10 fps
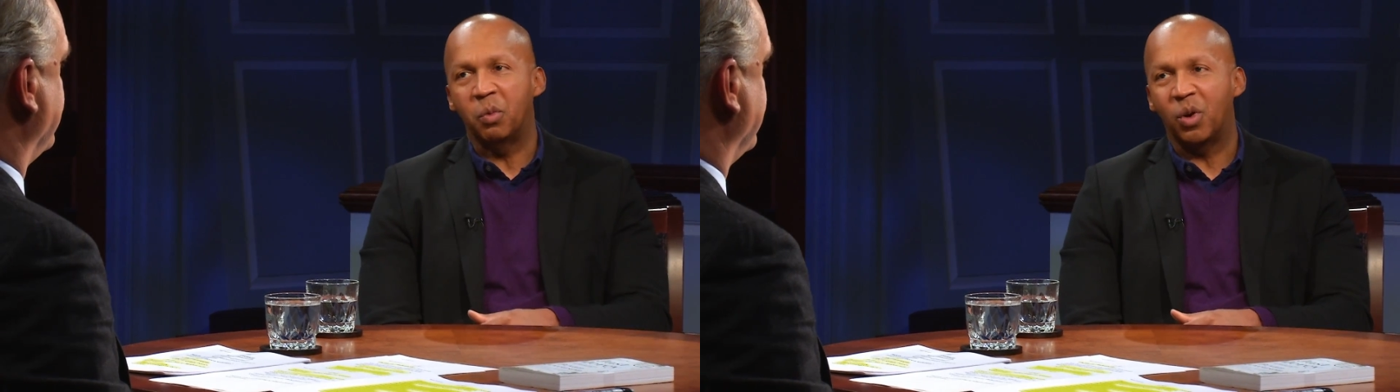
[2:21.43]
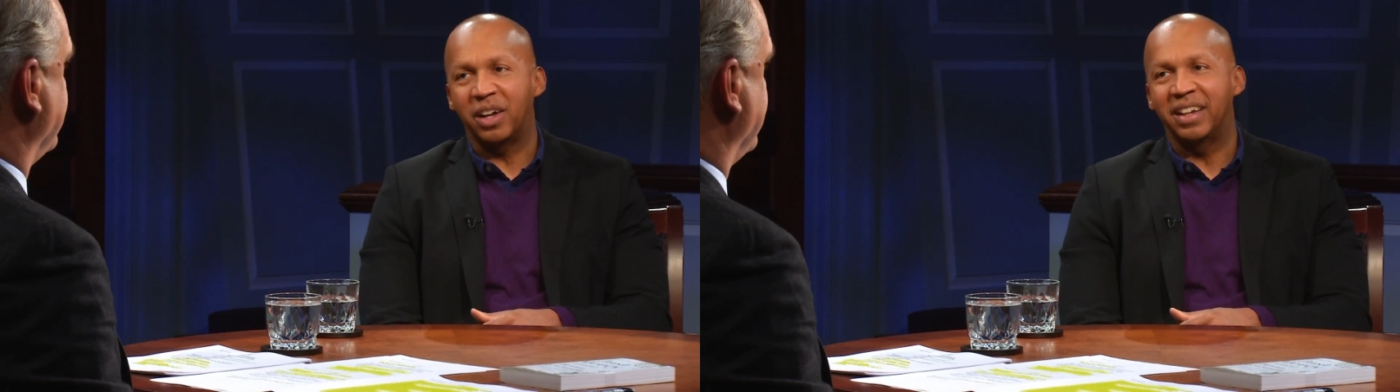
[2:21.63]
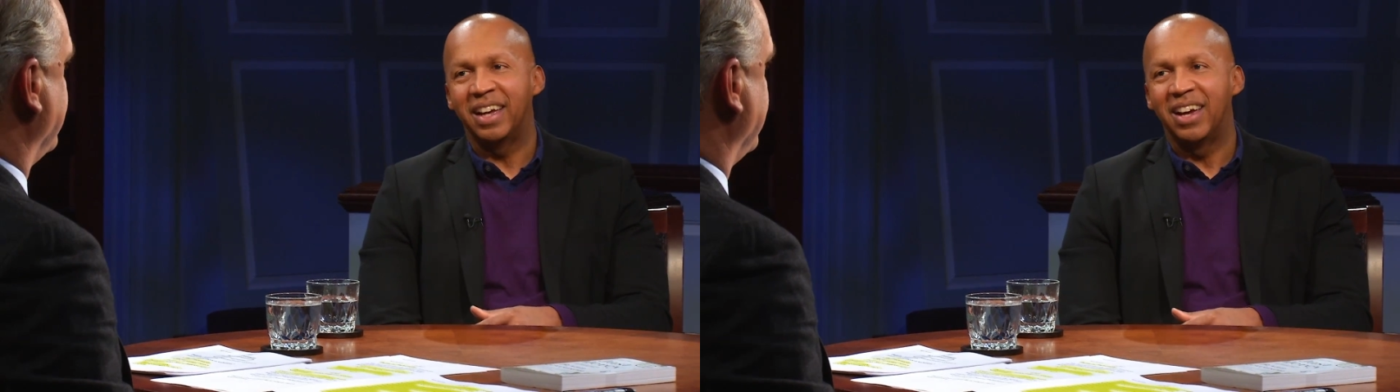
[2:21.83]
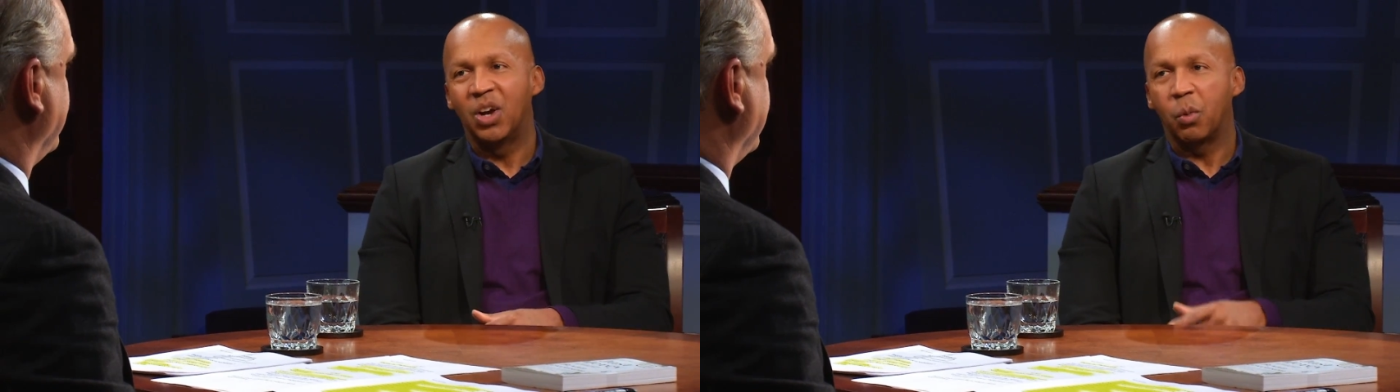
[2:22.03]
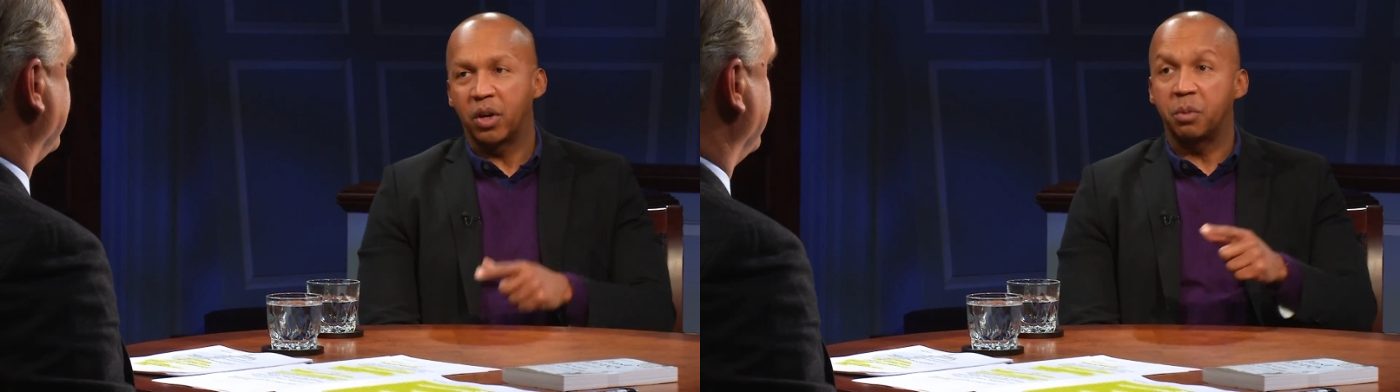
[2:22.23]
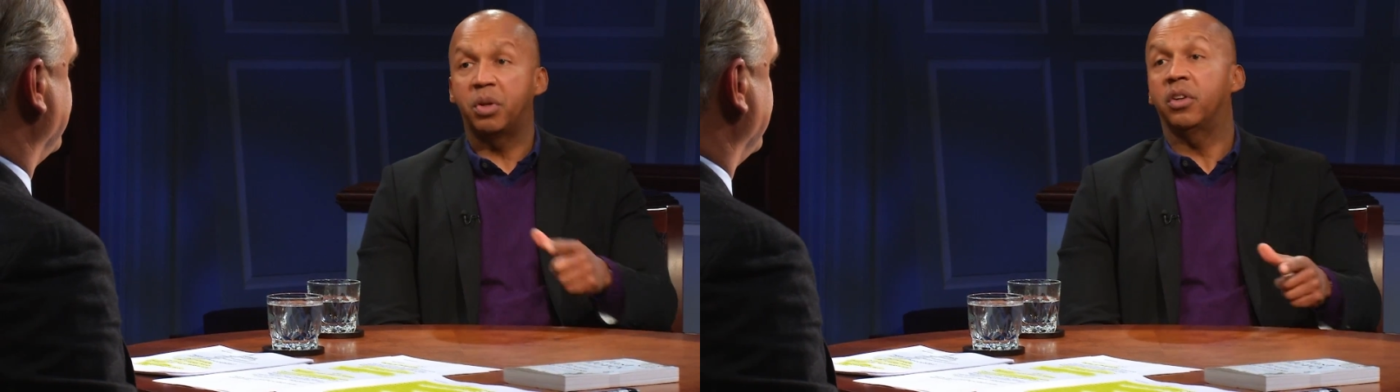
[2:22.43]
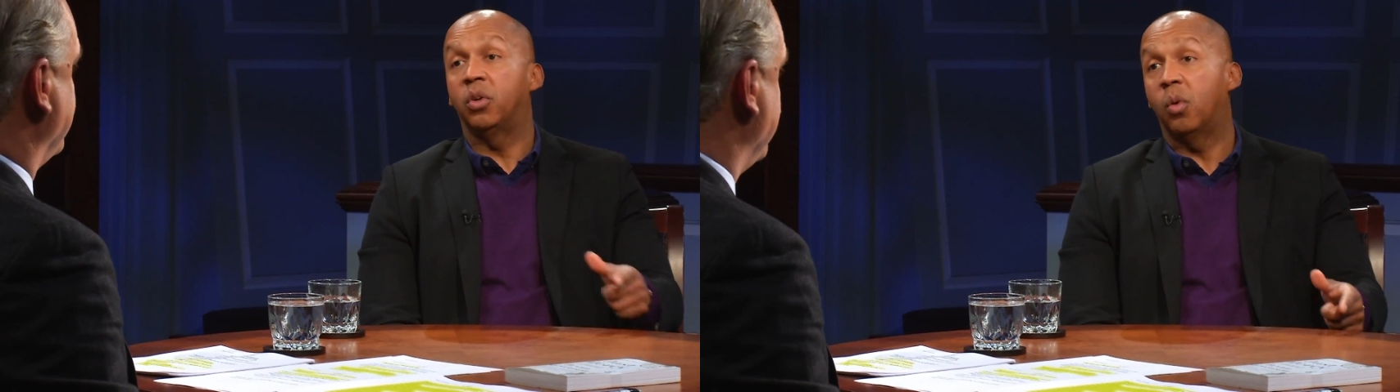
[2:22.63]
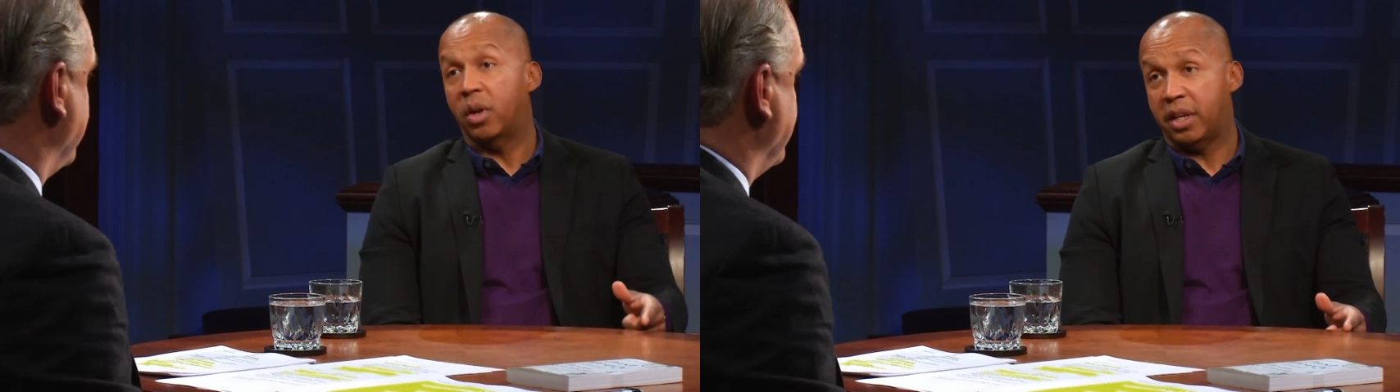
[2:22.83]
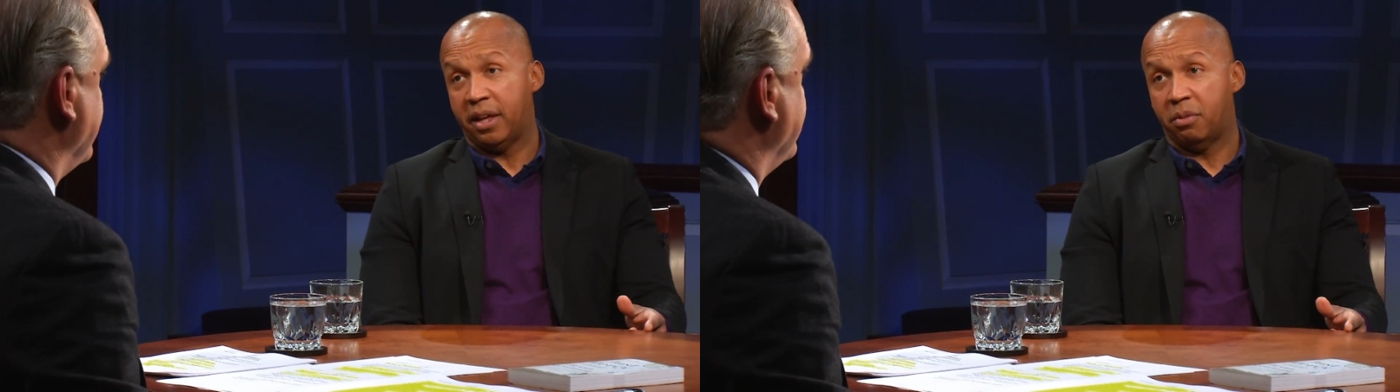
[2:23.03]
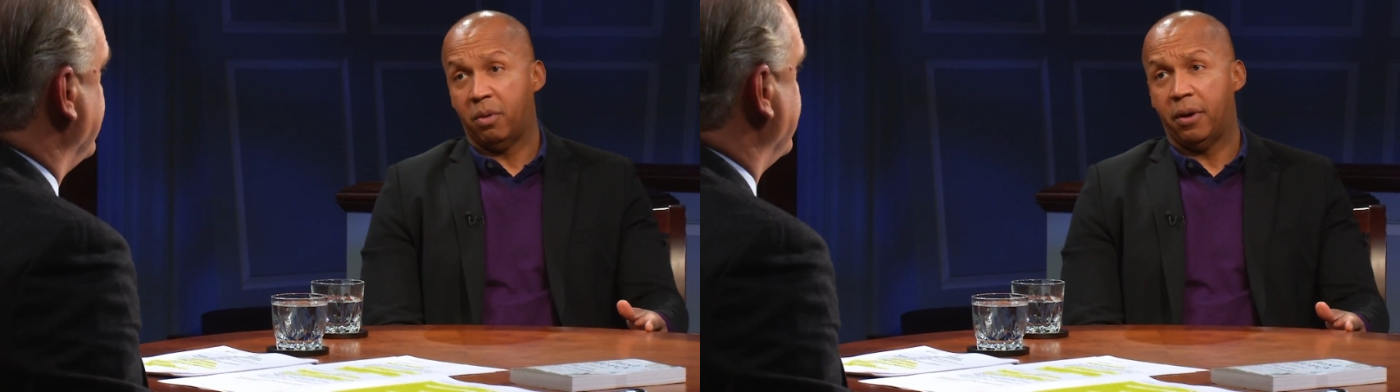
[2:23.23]
want, or we're going to put you on
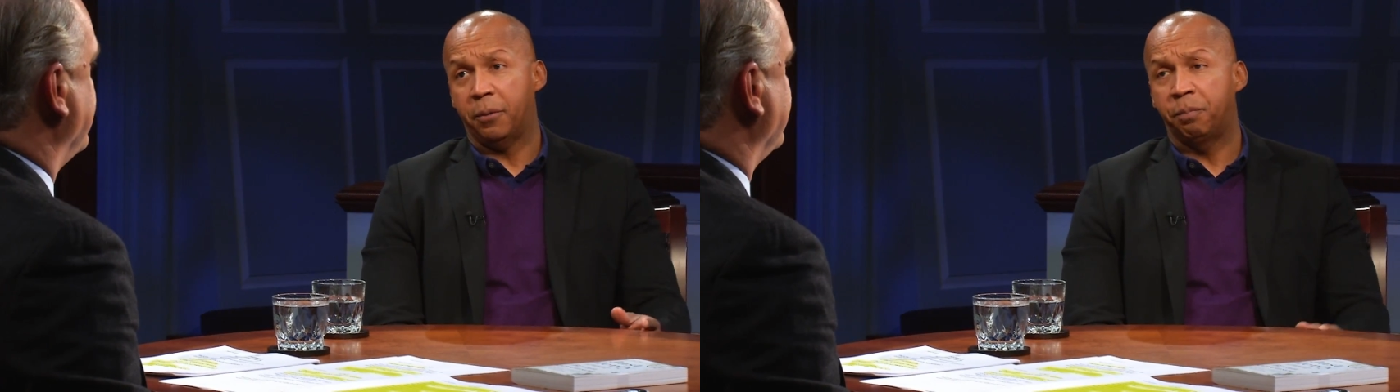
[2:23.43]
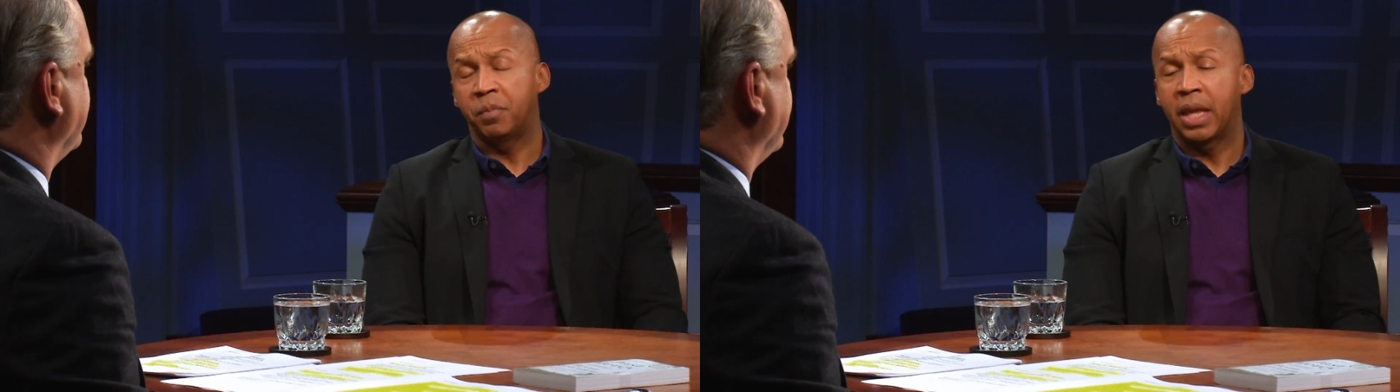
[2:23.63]
death row."